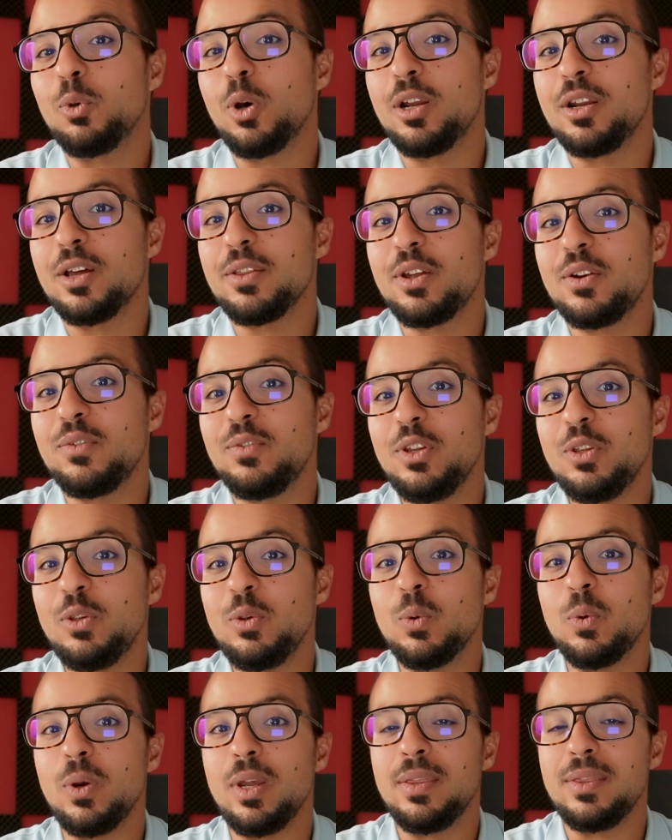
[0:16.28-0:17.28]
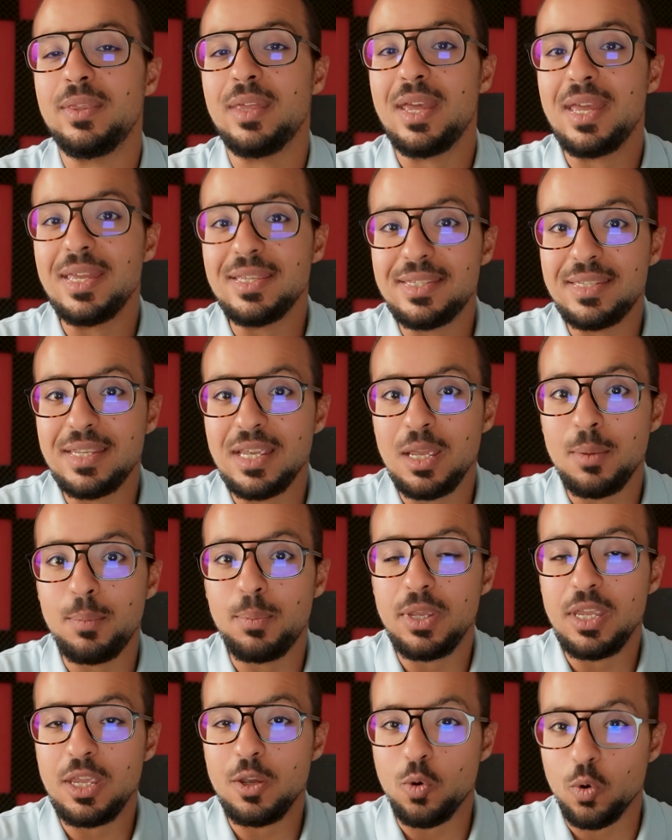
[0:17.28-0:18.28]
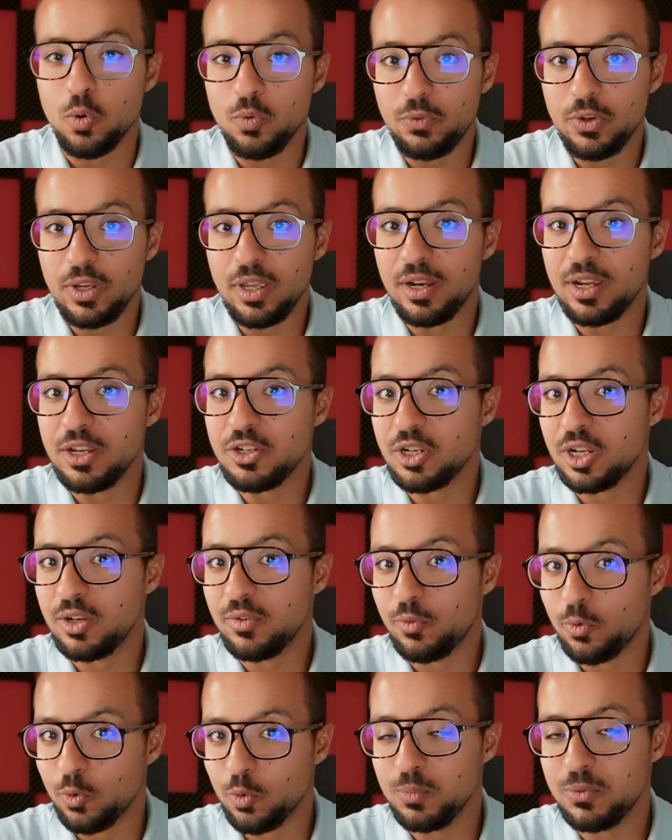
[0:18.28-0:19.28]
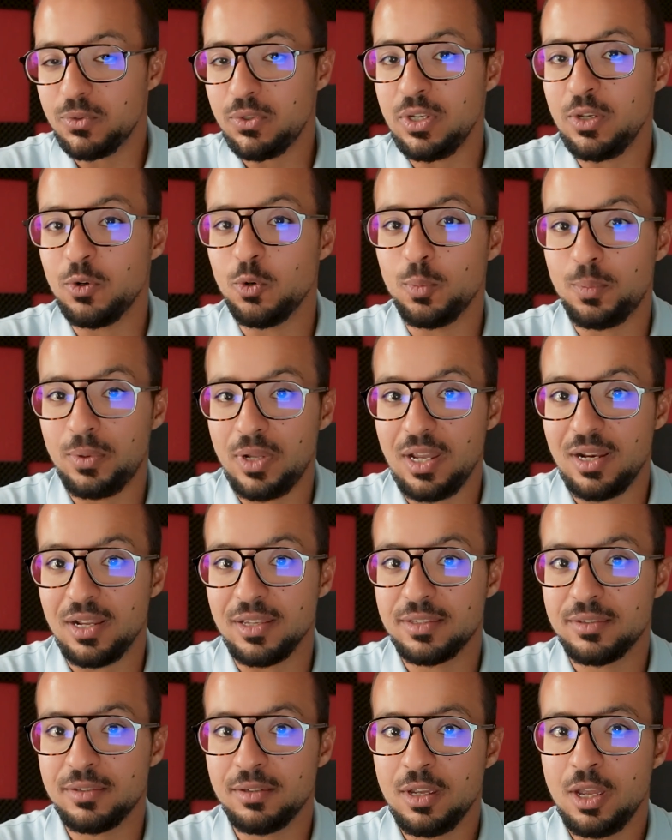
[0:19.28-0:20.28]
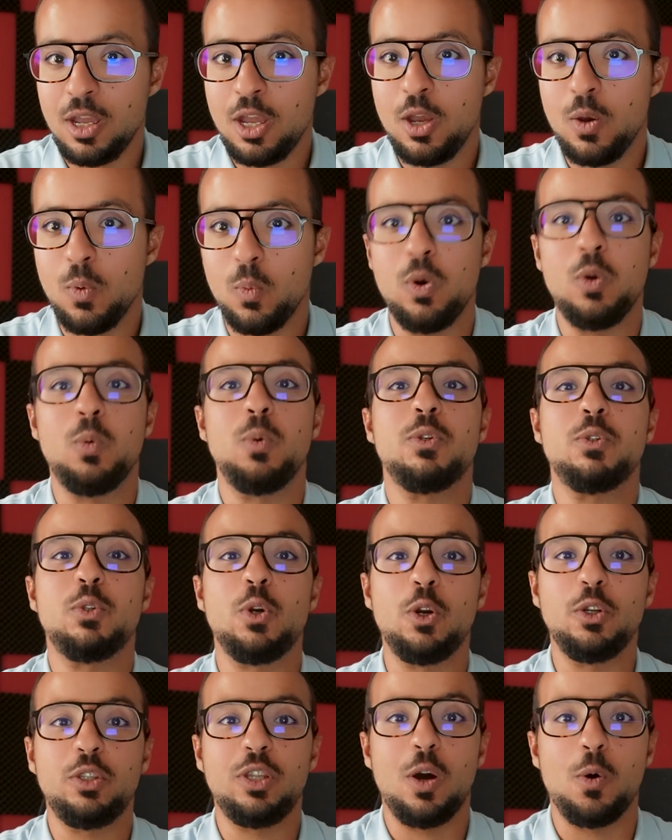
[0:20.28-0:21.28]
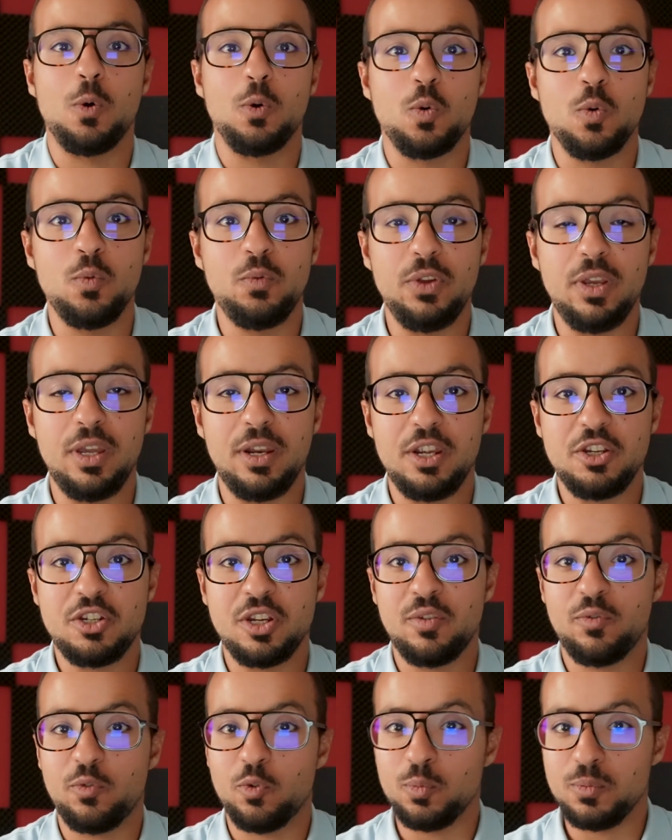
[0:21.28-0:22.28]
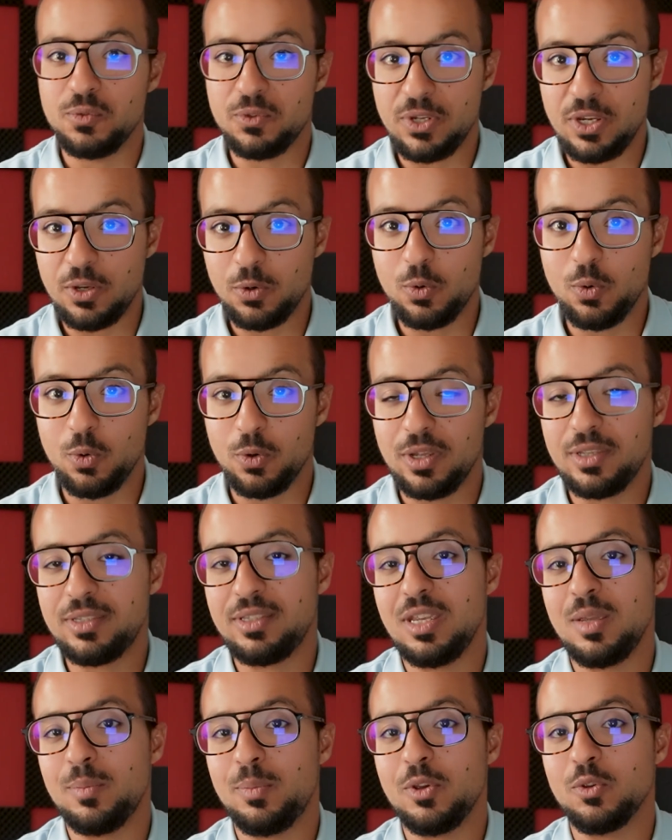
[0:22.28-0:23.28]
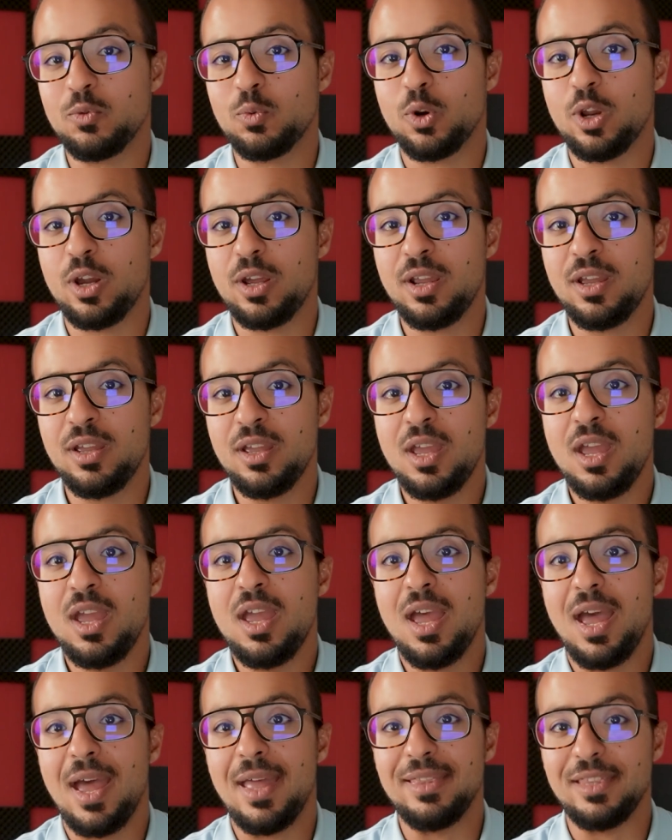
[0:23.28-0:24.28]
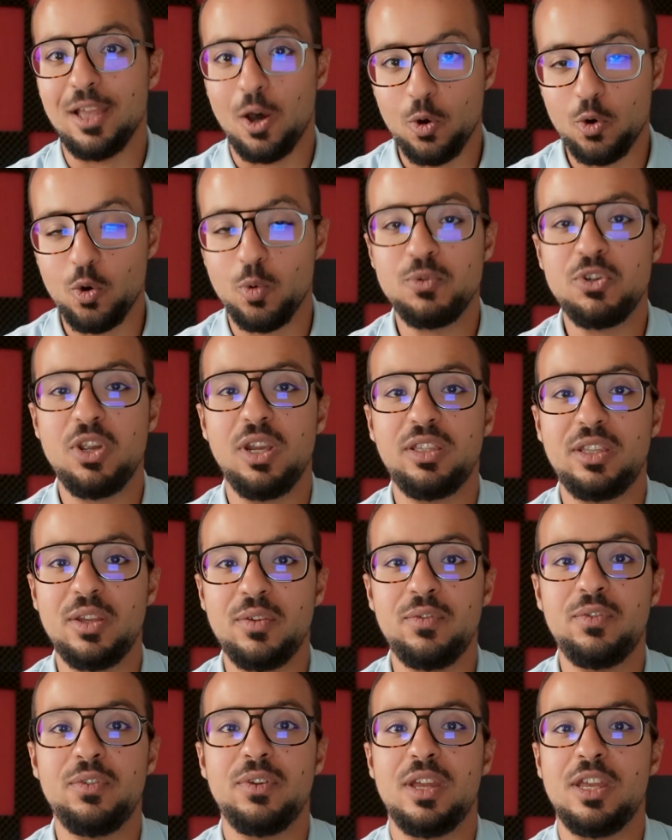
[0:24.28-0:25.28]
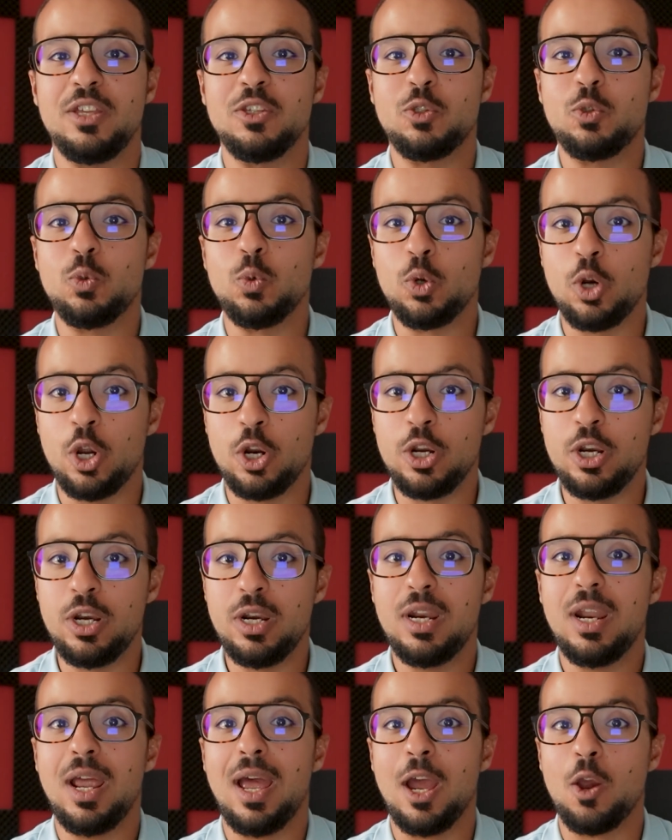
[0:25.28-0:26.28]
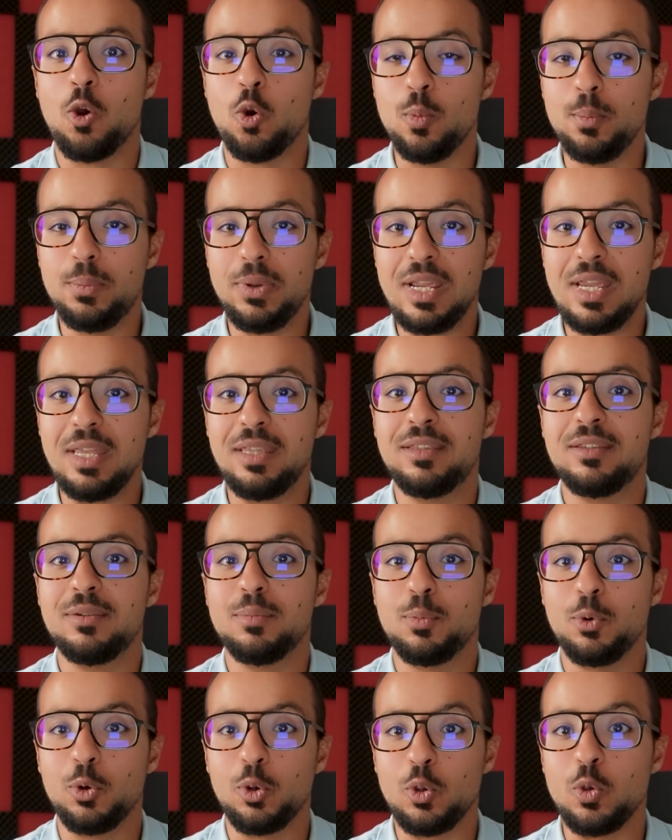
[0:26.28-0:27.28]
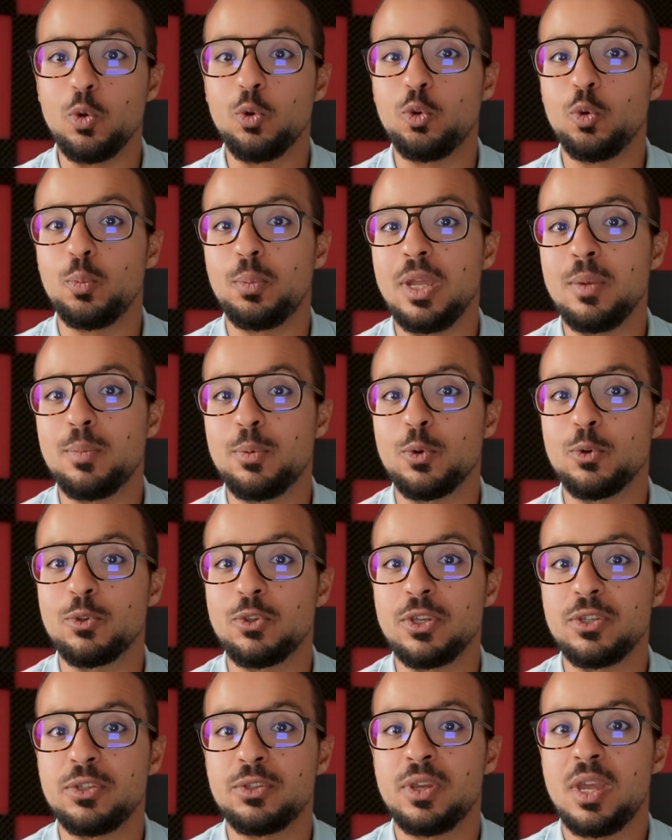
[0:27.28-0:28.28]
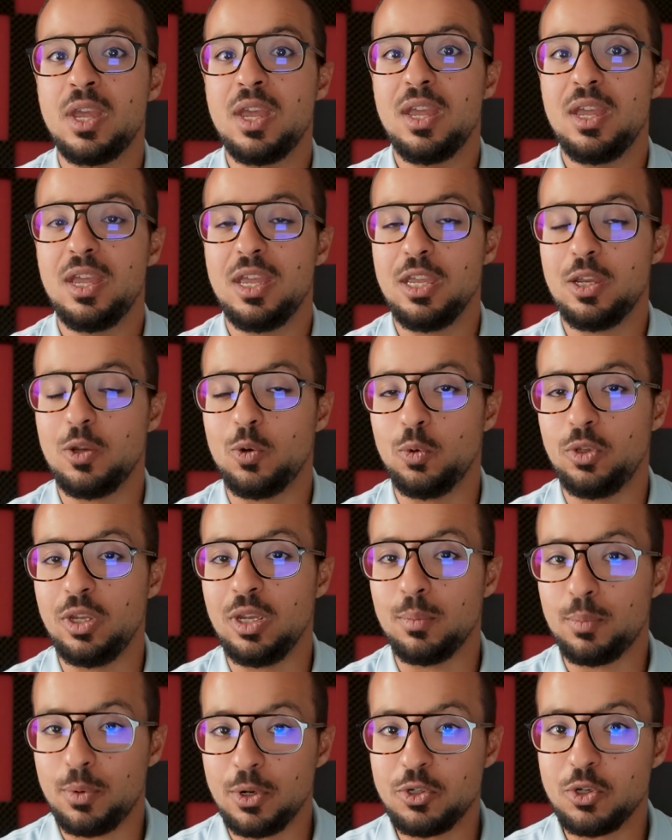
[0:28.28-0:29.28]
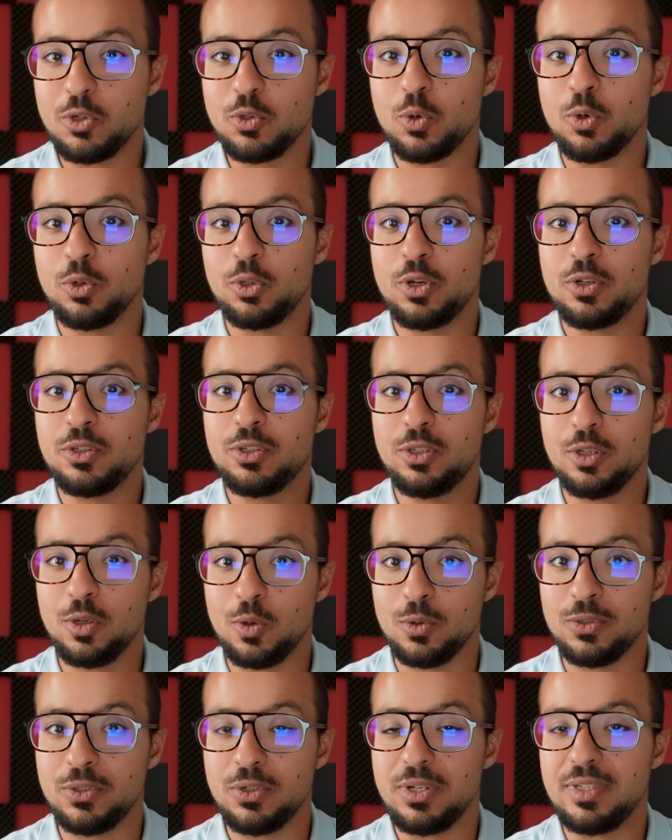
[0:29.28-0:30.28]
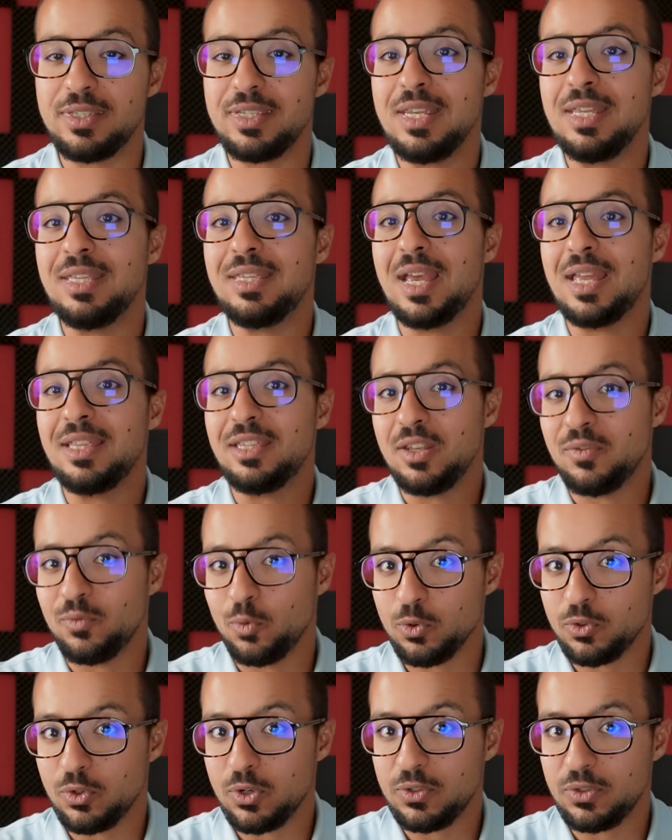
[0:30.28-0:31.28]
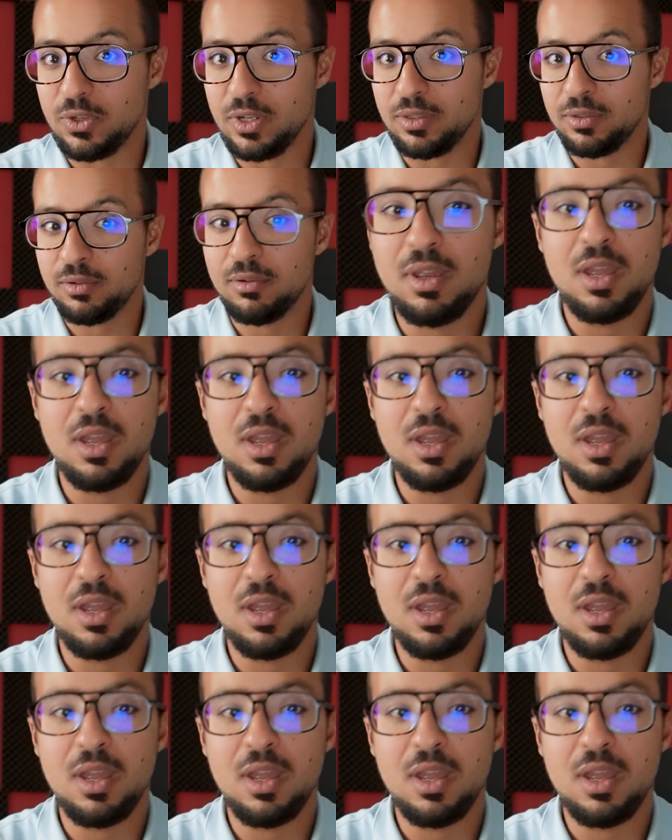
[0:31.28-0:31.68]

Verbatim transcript: to another video in the SAP configuration from zero playlist, where we start our configuration from zero on SAP S4HANA. And our objective is to run a complete procure to pay process including purchase orders, goods receipt, and invoice receipt.